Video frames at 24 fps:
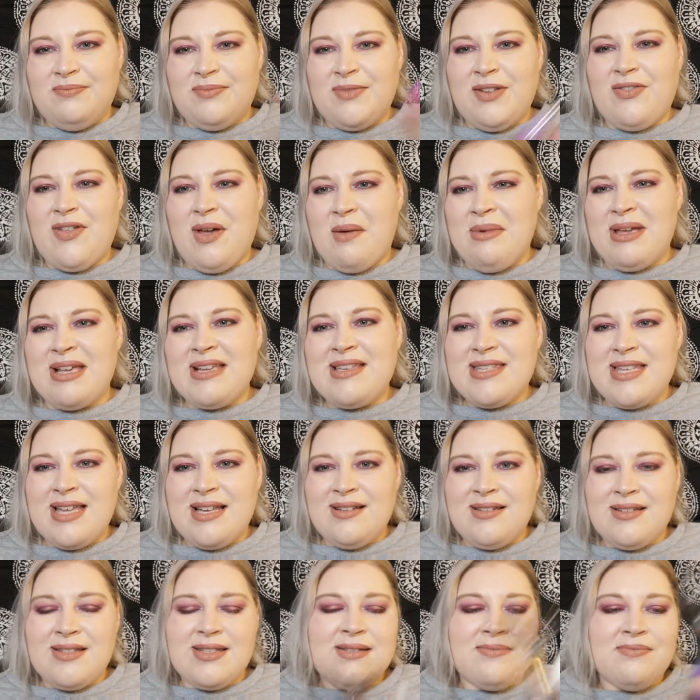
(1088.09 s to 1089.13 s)
if that makes
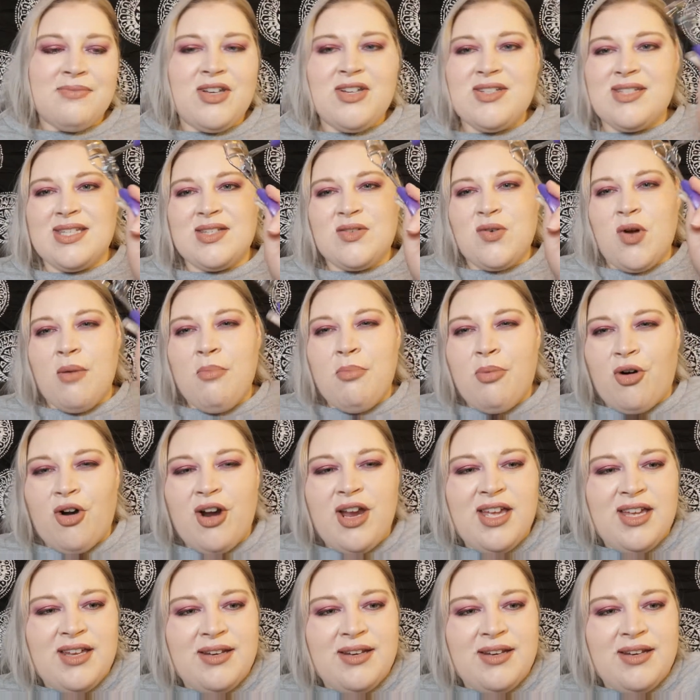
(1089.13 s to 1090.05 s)
sense, because it's quite bright.